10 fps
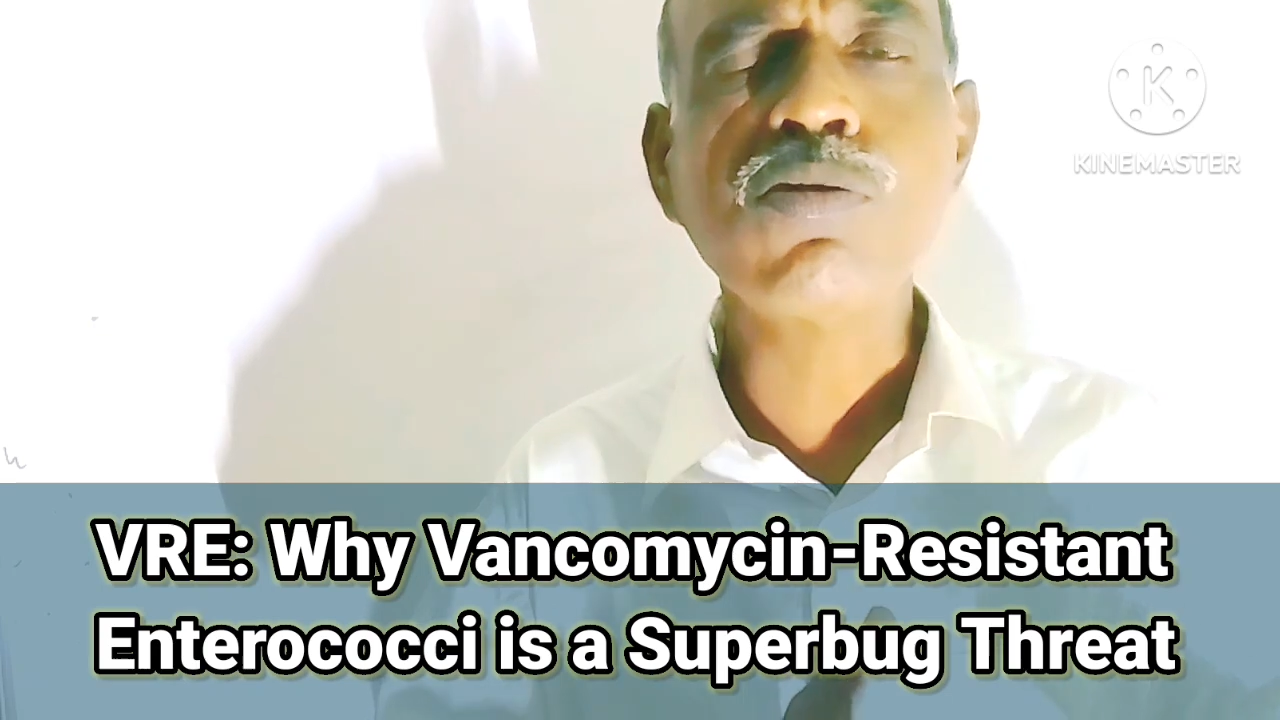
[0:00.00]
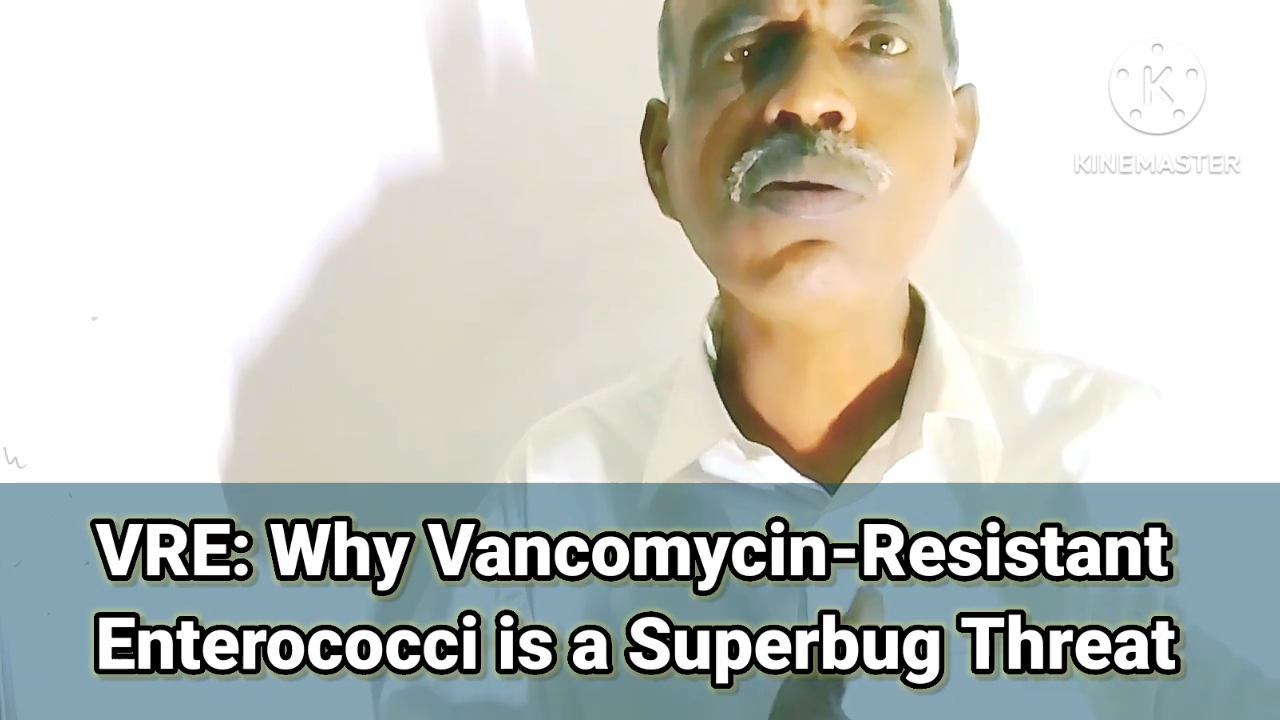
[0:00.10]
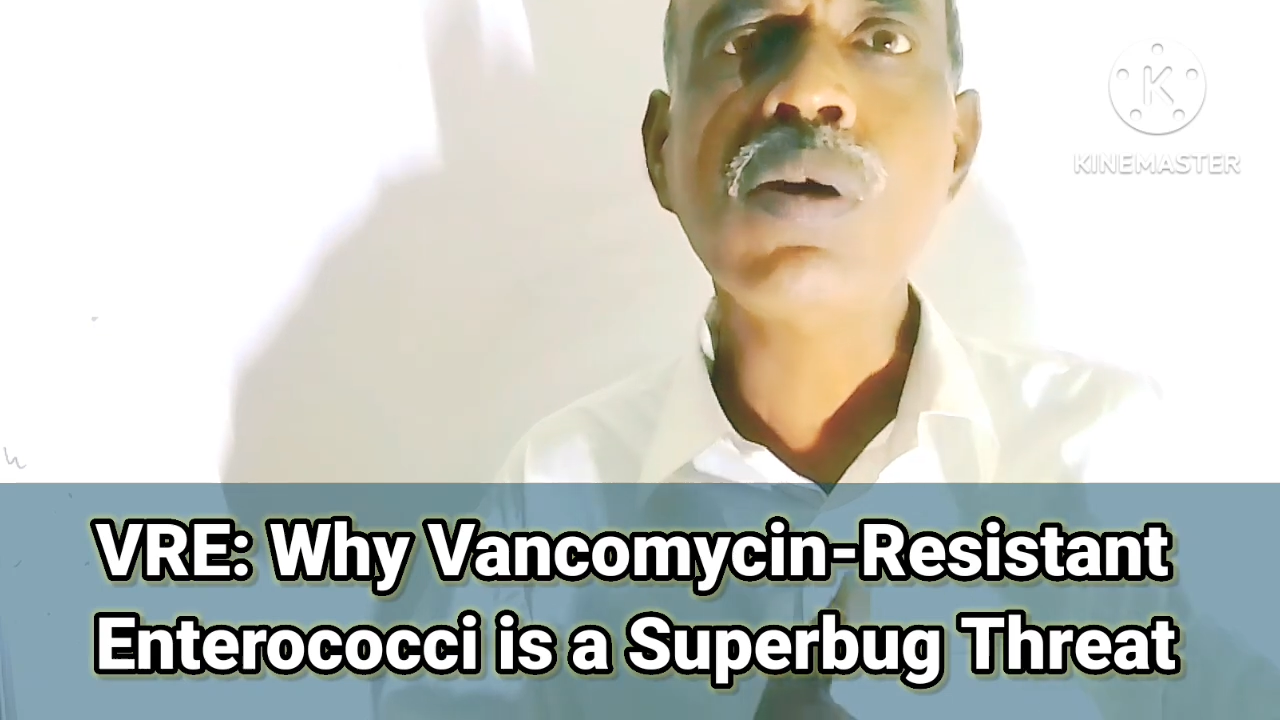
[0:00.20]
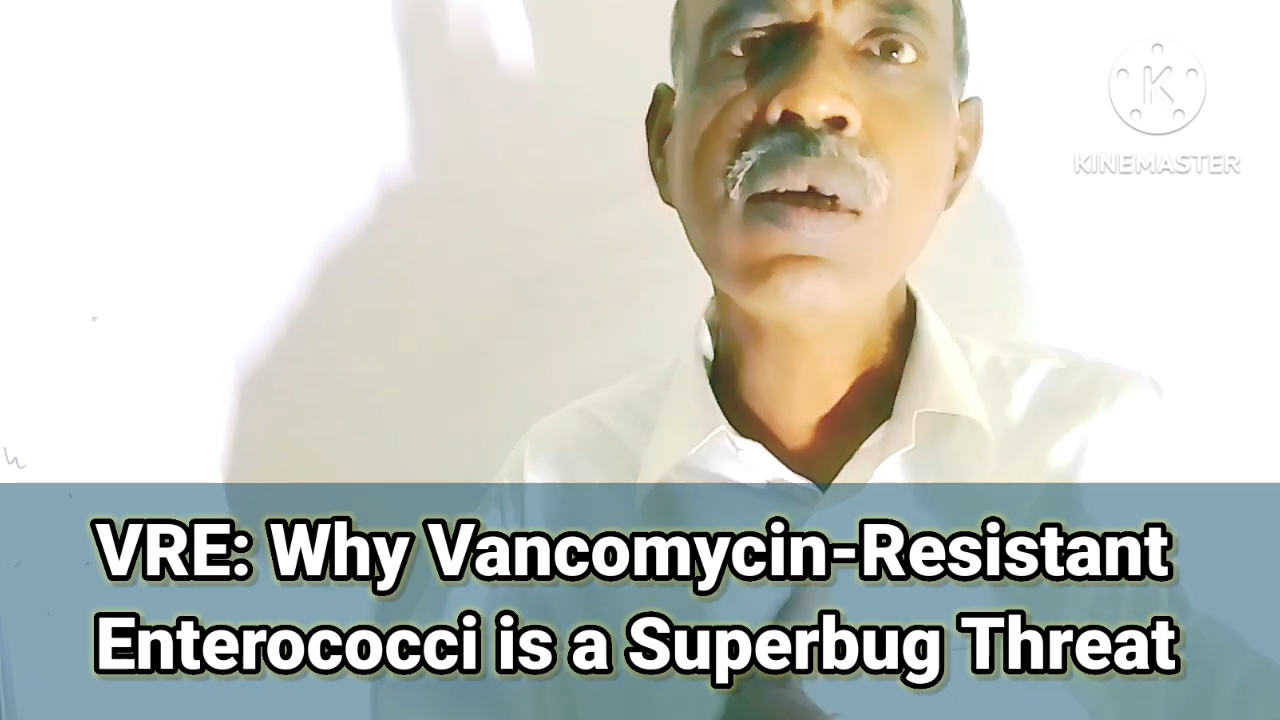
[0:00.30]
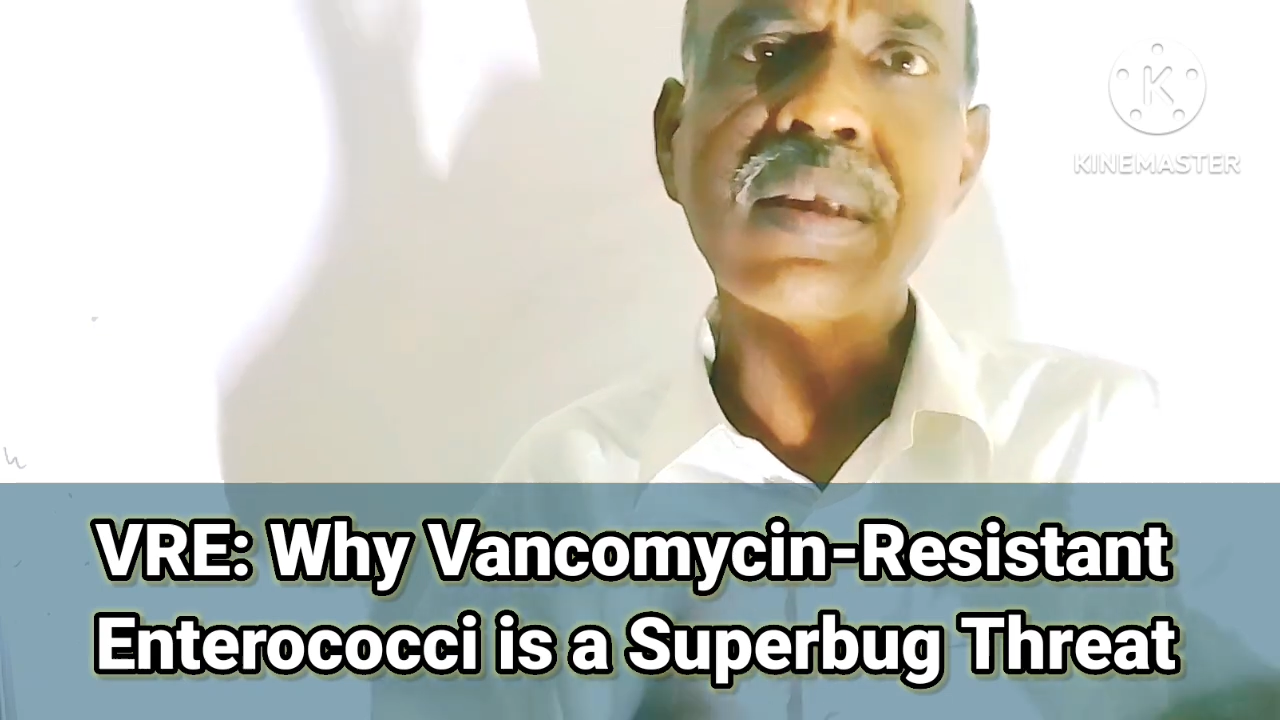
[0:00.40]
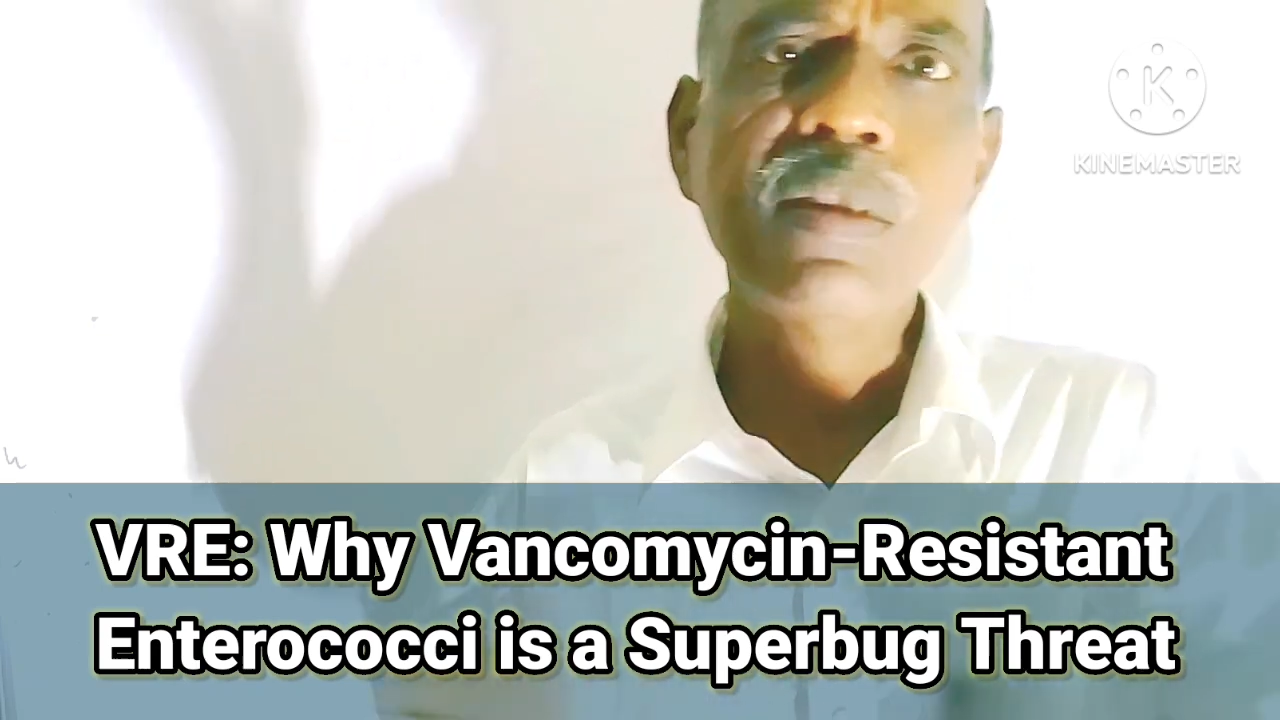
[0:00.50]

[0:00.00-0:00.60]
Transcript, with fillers: to